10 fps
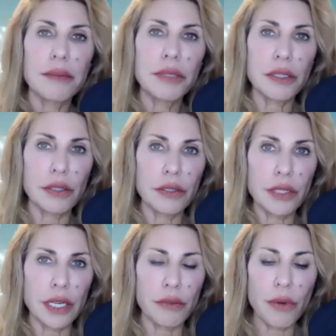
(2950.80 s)

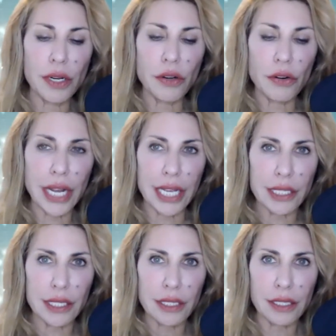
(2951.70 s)
absolutely. What
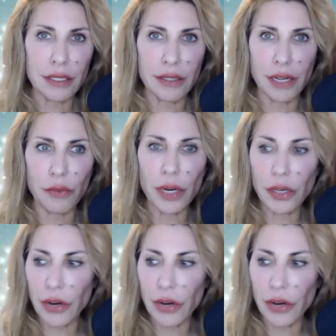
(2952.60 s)
grace, right? What